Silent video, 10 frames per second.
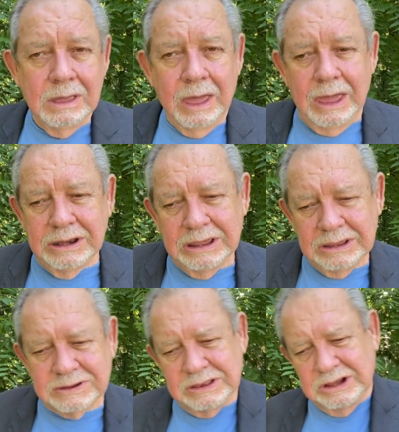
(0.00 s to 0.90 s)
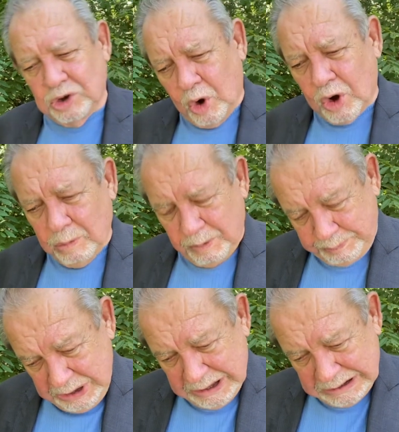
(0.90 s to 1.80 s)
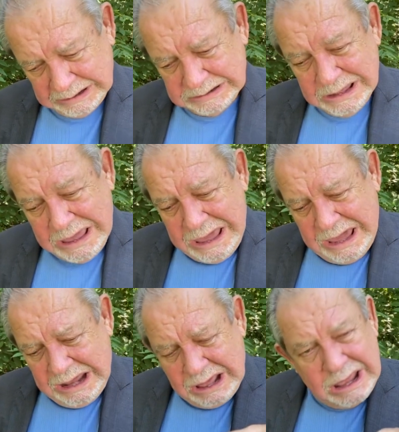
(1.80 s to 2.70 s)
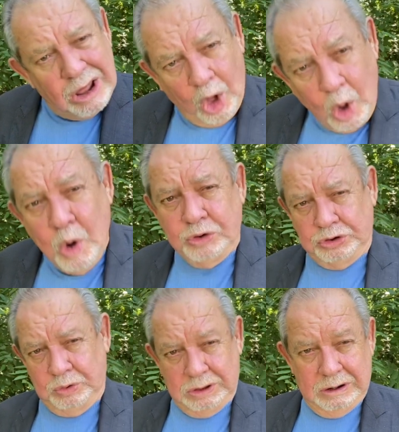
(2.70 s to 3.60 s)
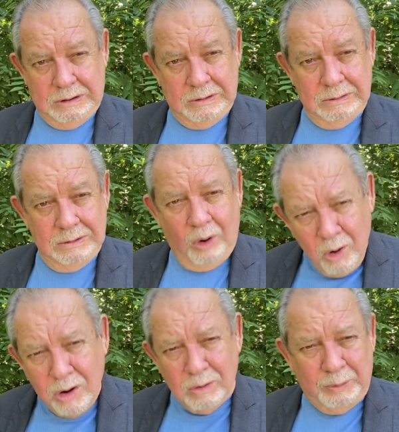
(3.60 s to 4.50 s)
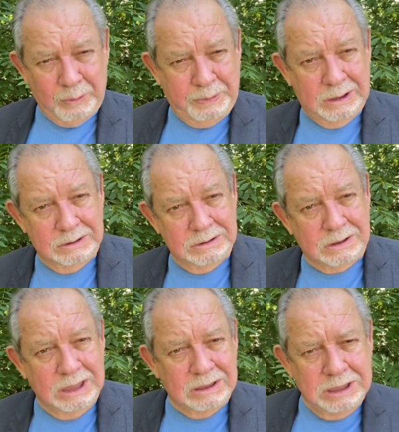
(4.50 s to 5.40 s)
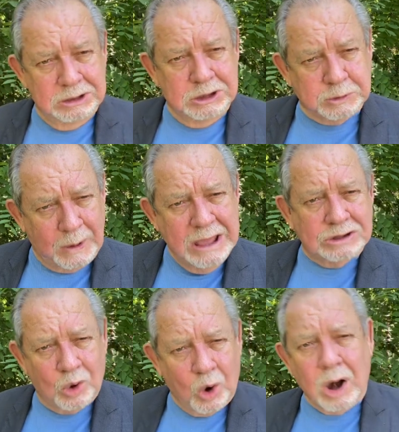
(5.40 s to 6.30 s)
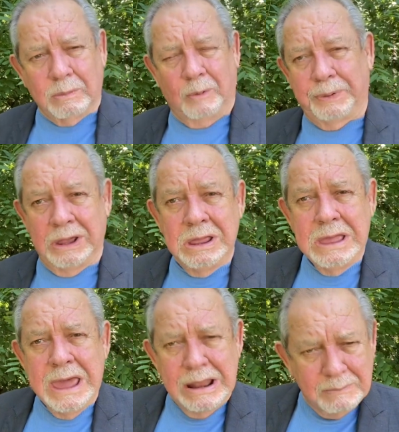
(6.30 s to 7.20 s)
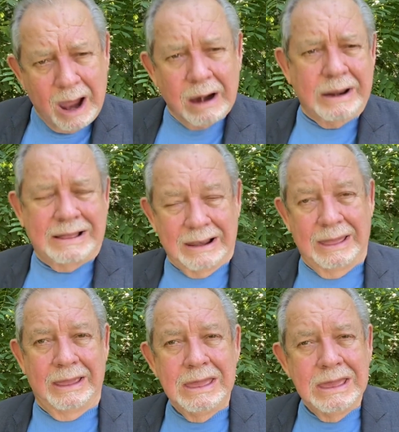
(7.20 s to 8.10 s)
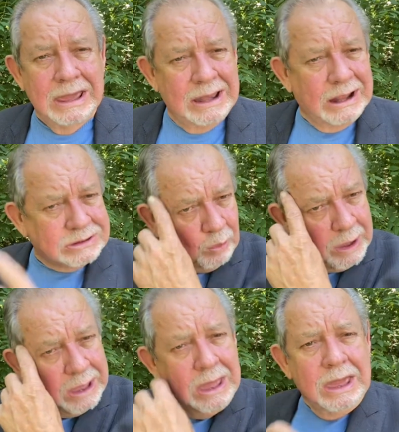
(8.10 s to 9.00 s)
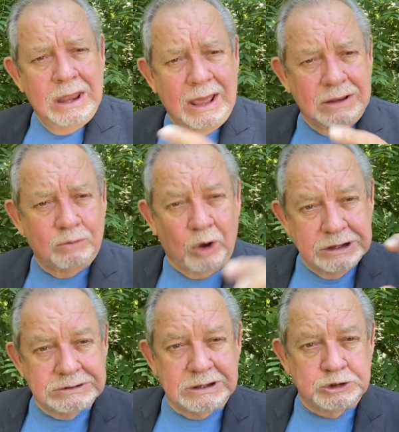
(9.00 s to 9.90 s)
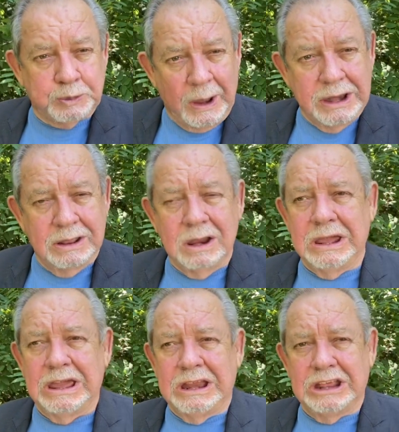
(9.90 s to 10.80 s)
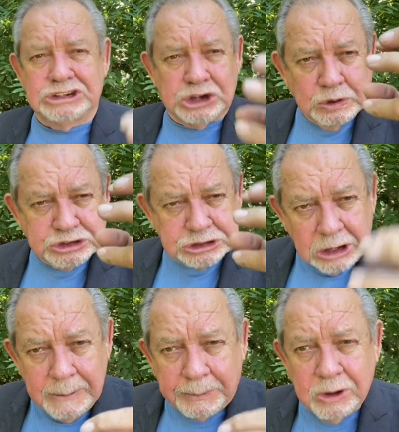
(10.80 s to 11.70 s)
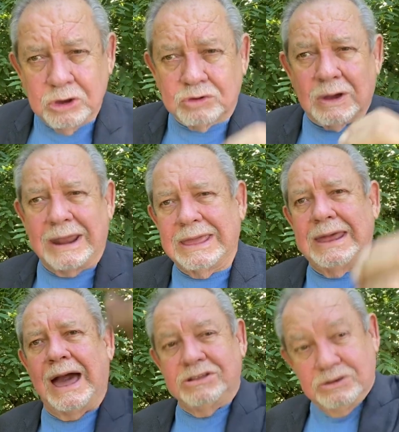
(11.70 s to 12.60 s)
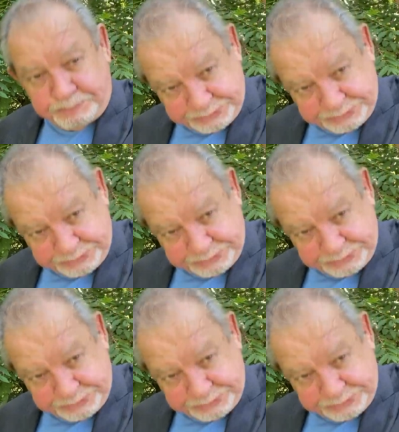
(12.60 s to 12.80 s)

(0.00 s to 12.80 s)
and he said, this horrible pit is, it, it holds you there. The horrible pit. He, he, he the horrible pit and the miry clay. And that's the way, and that what he's explaining here, it is so slippery, you try to get out and you